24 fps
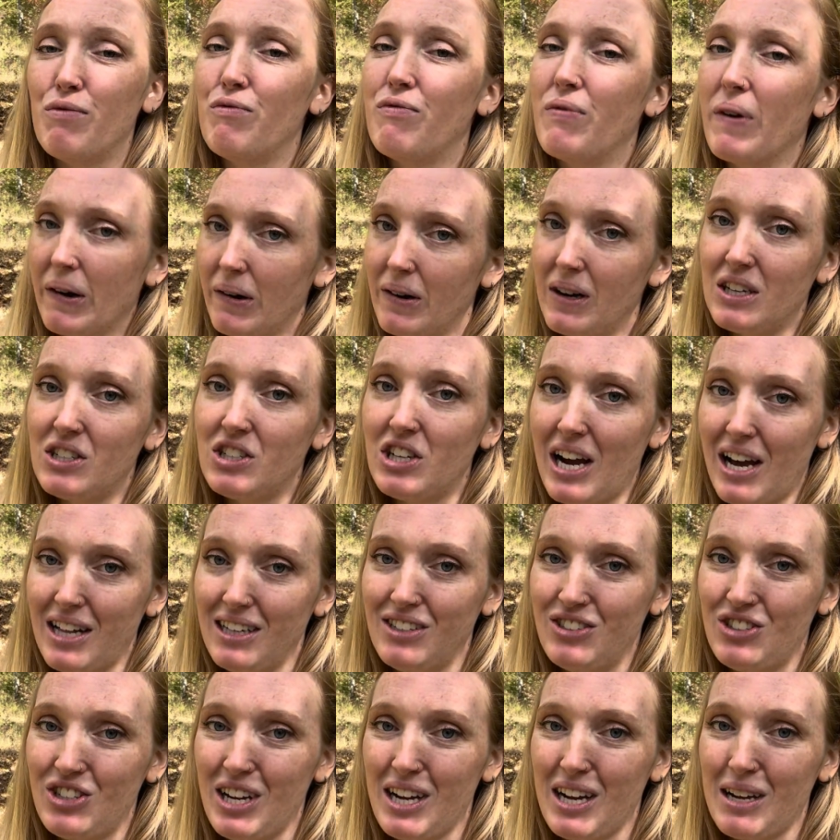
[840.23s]
very
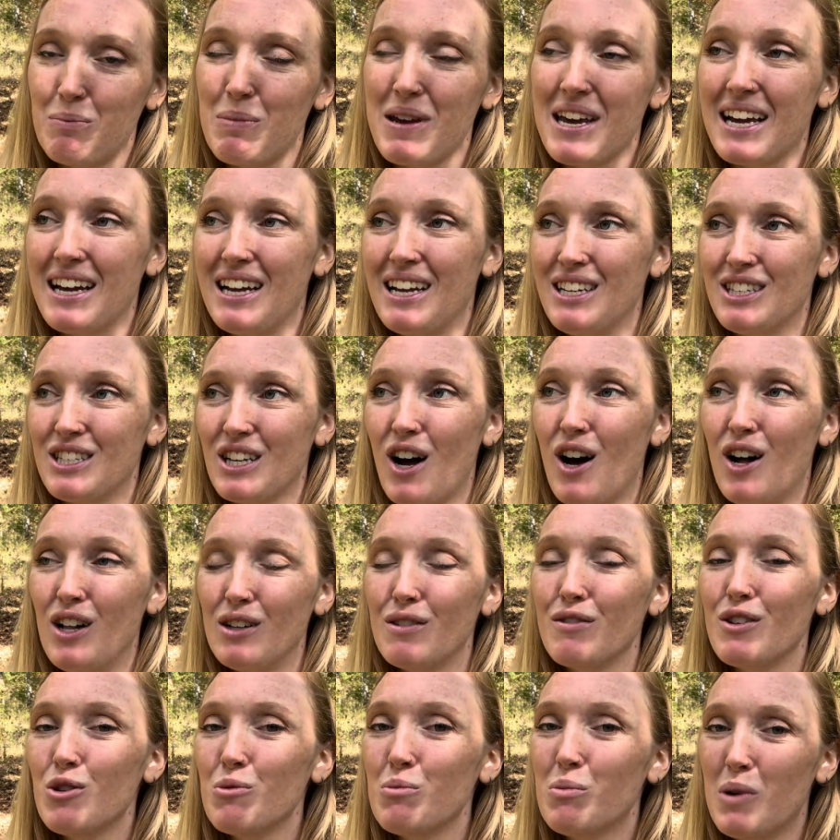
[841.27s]
challenging because all
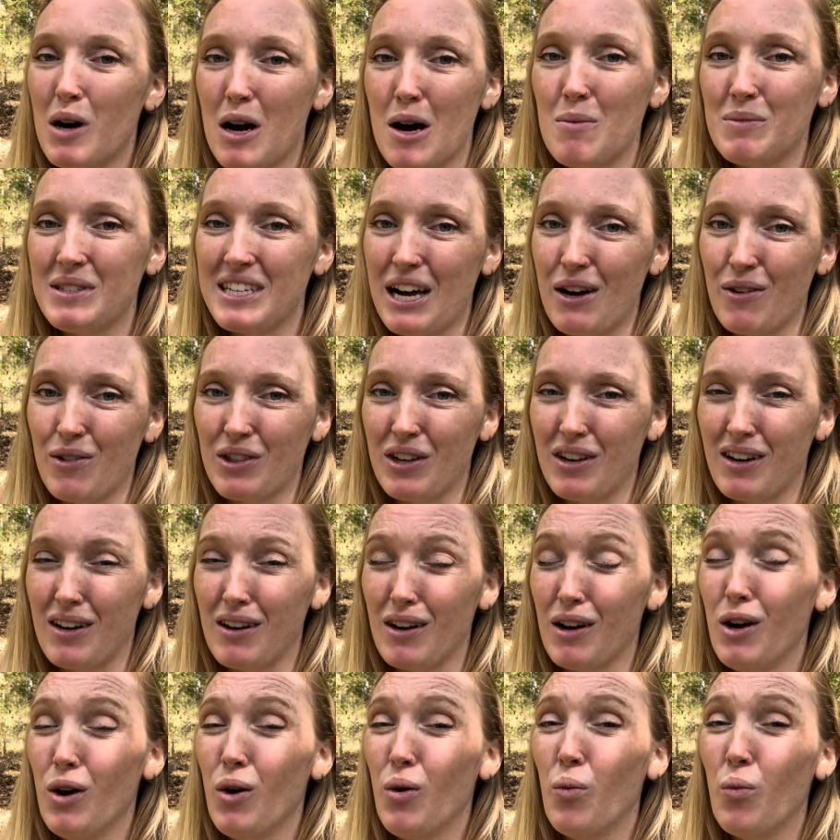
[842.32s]
of you moms out
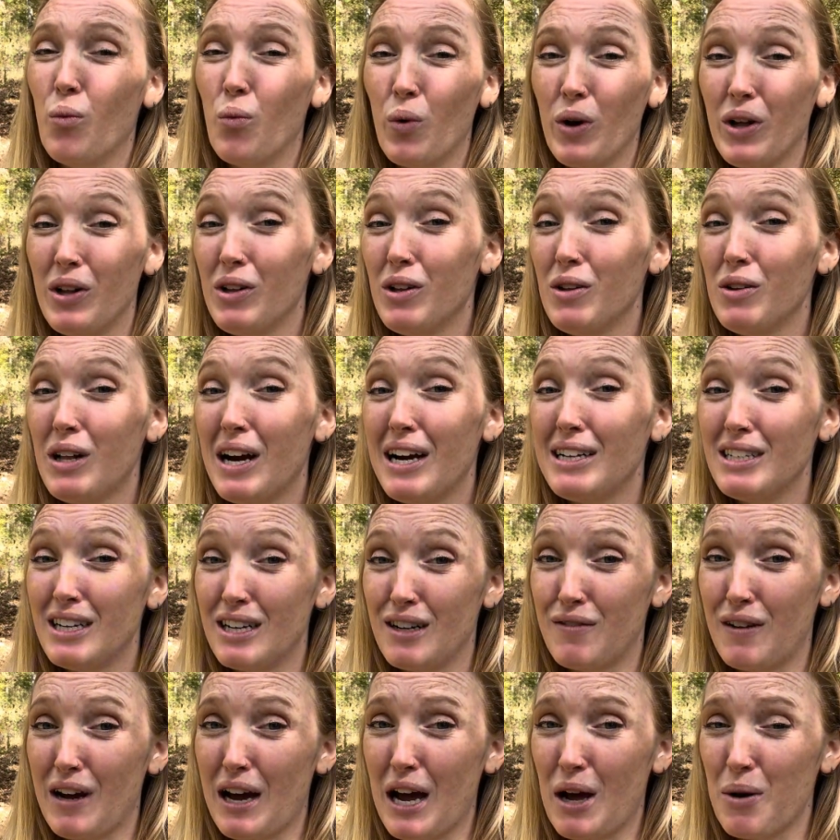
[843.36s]
there will
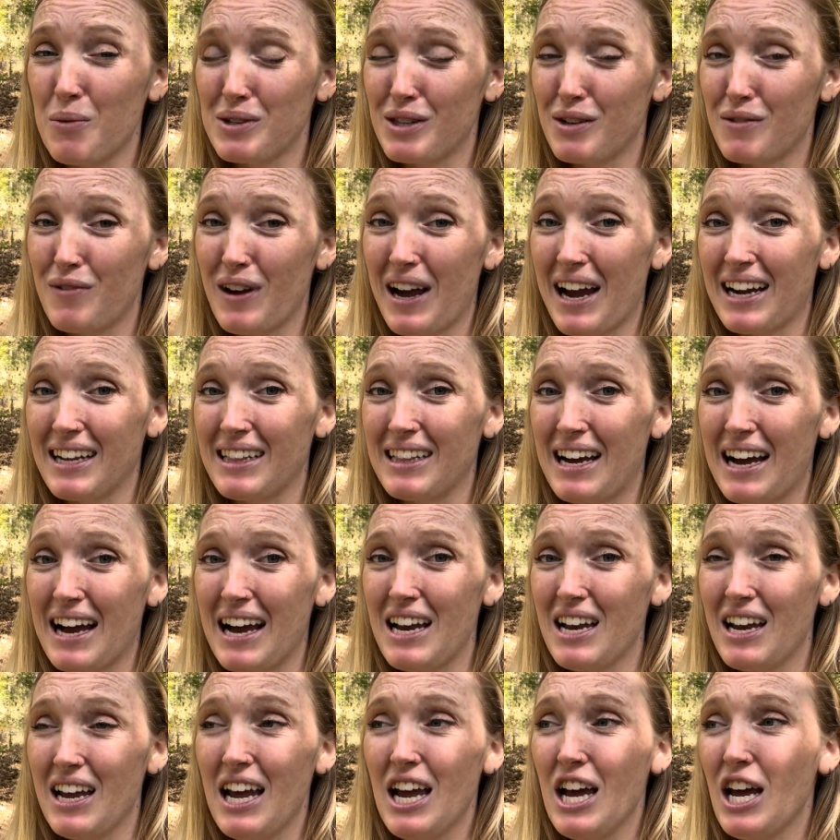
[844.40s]
identify with the fact
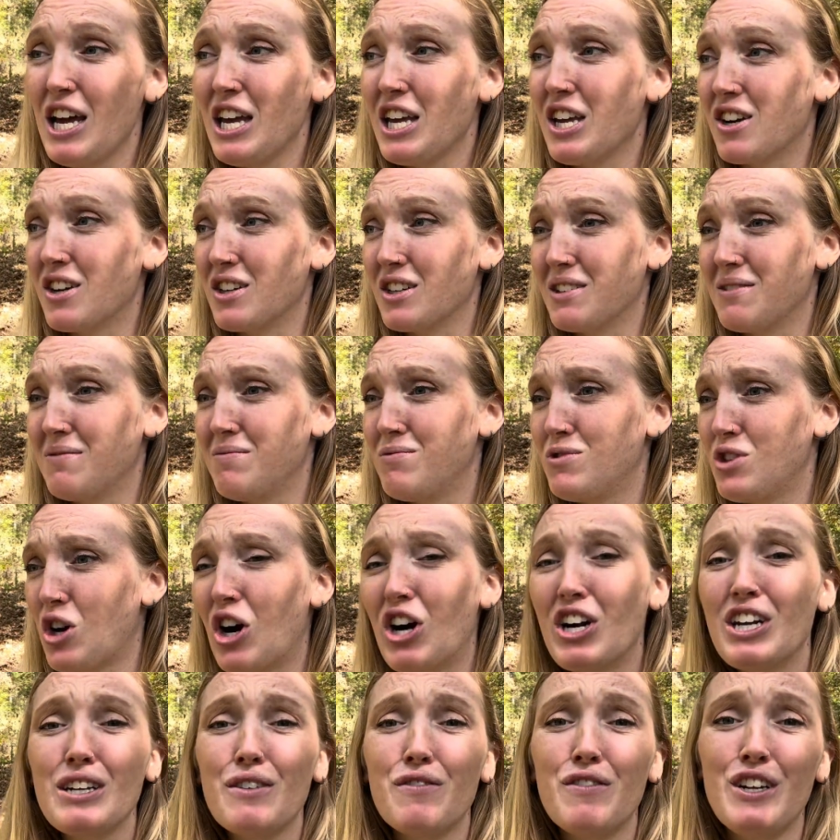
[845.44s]
that you're
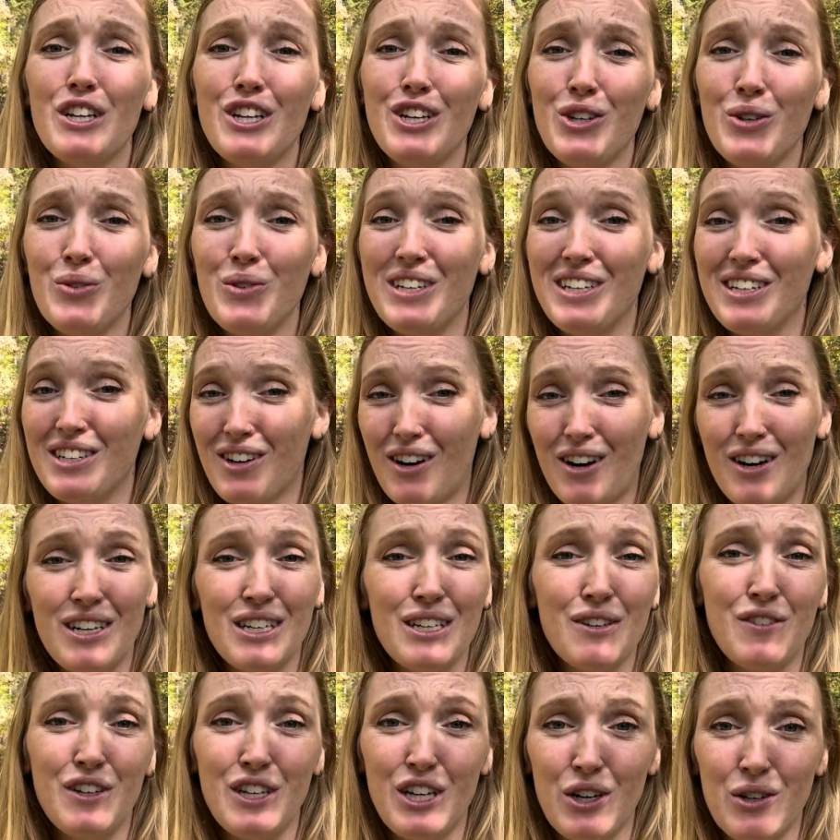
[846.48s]
darned if you do and darned
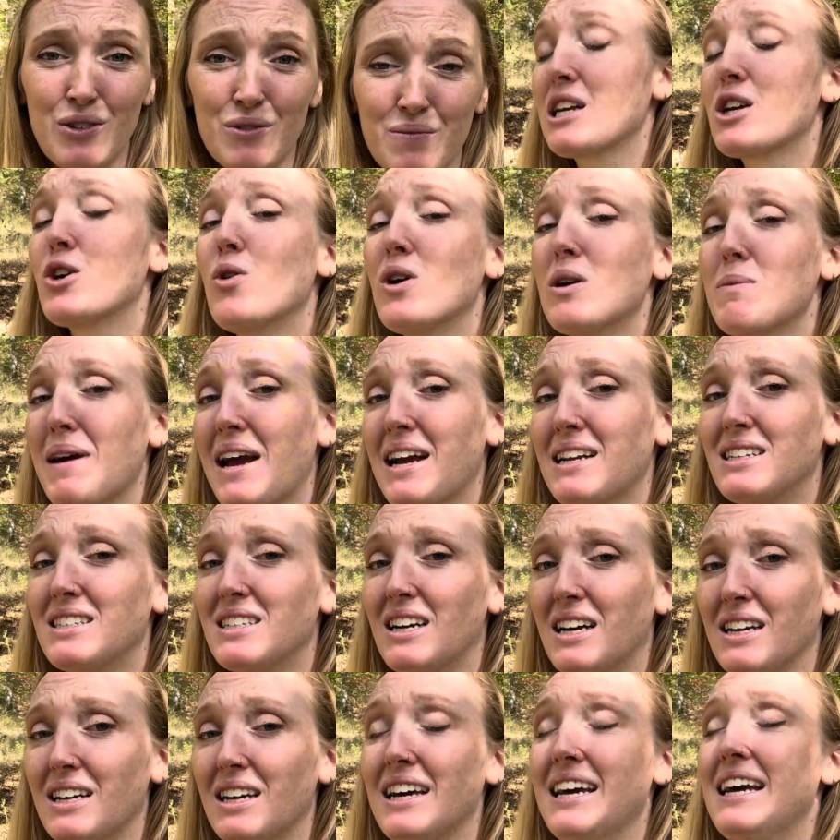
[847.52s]
if you don't. Going back to
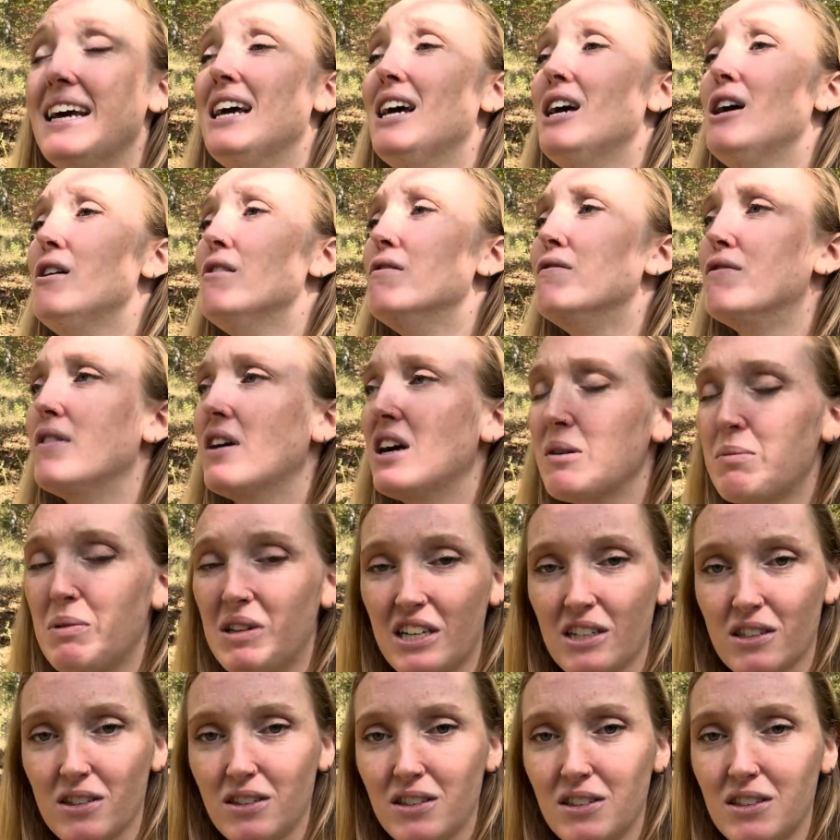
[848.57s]
Doug, very
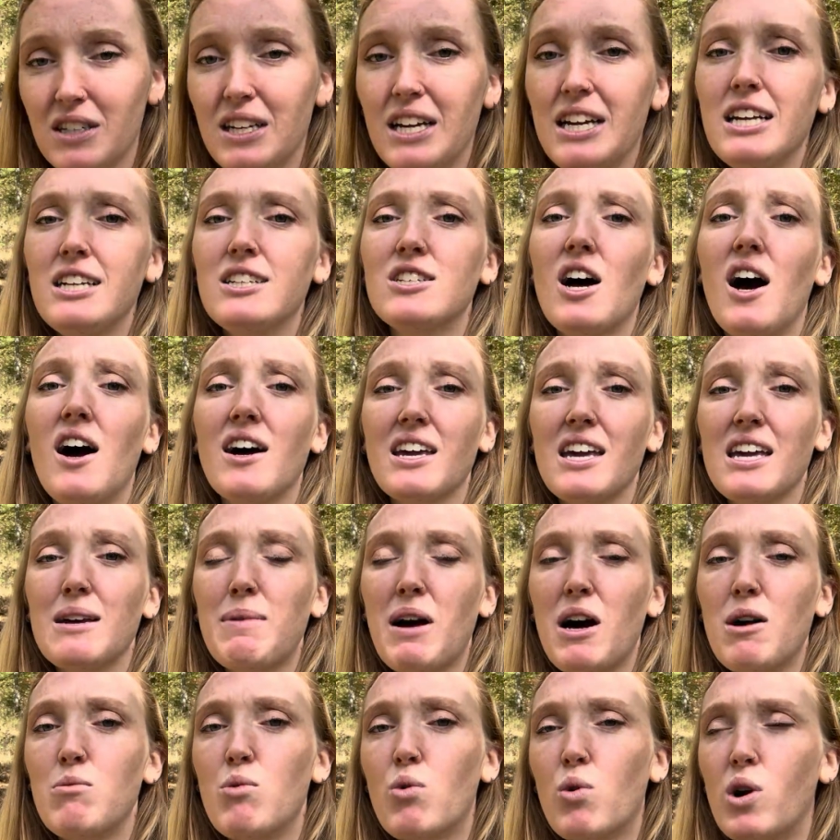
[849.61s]
political, talking
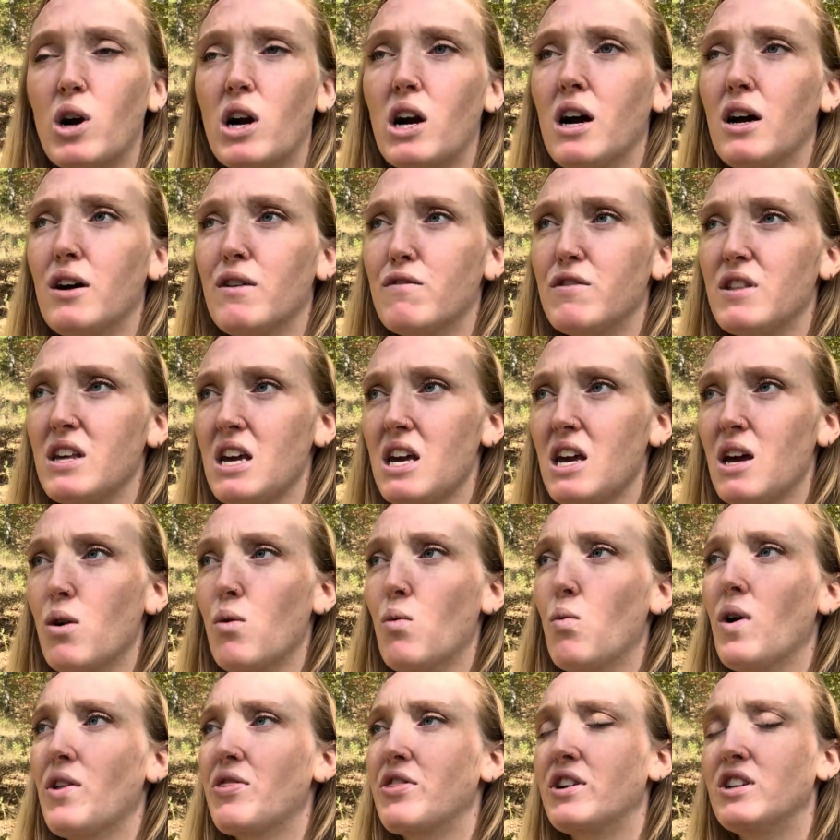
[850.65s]
about more of
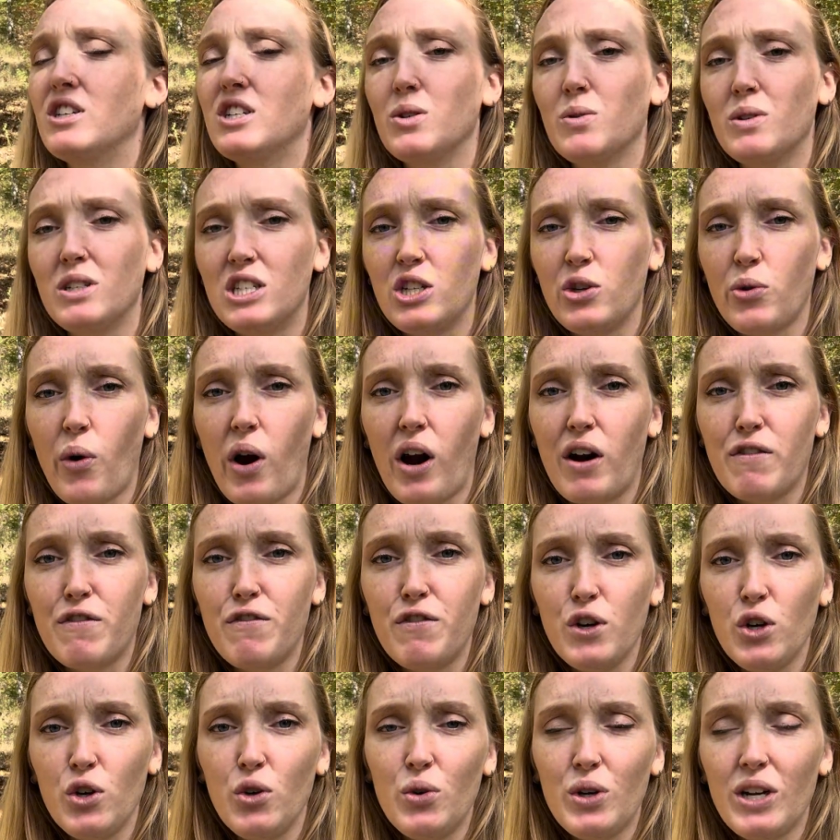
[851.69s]
what they're doing to our
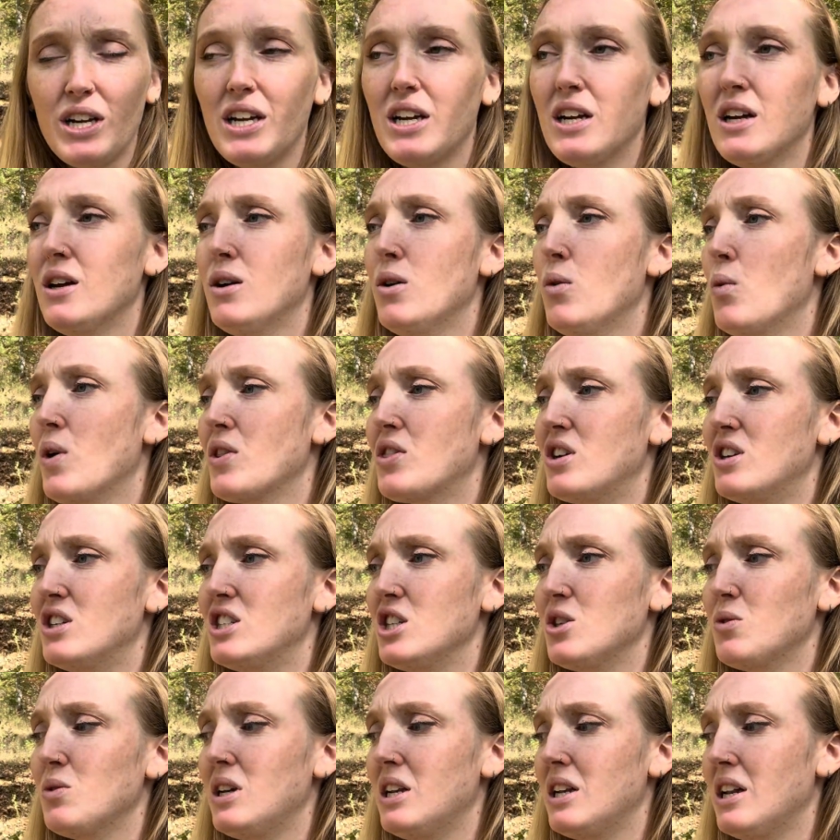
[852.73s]
food, what they're
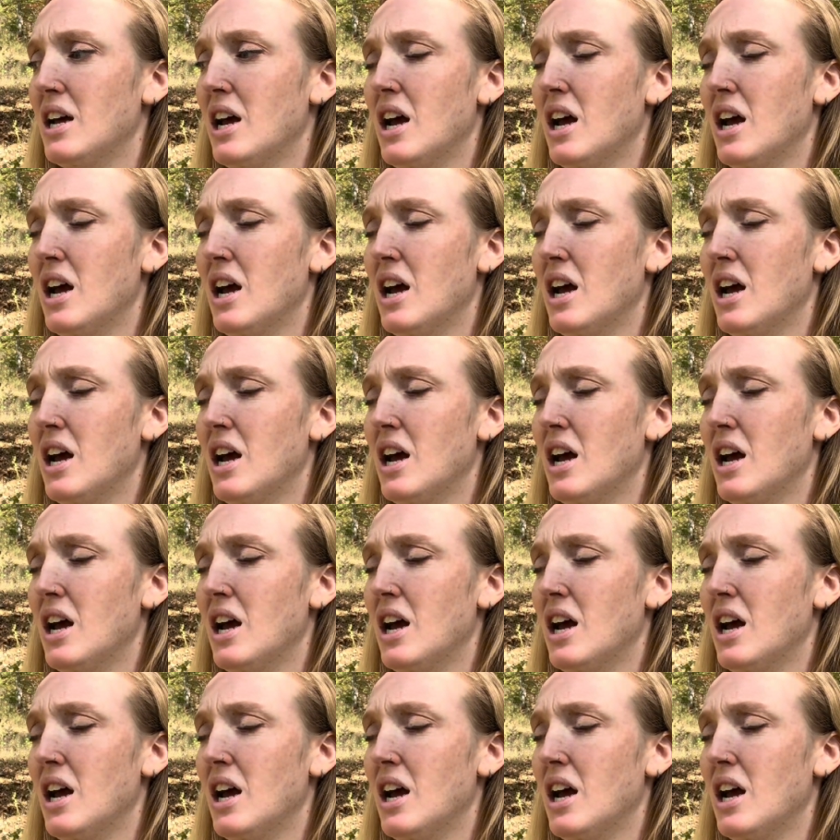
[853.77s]
doing